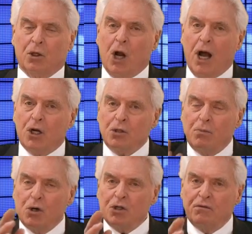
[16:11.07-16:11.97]
God is
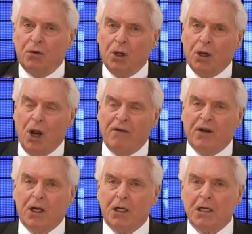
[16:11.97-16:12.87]
merciful and
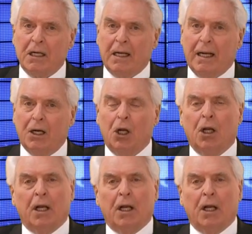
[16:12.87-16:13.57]
loving and kind,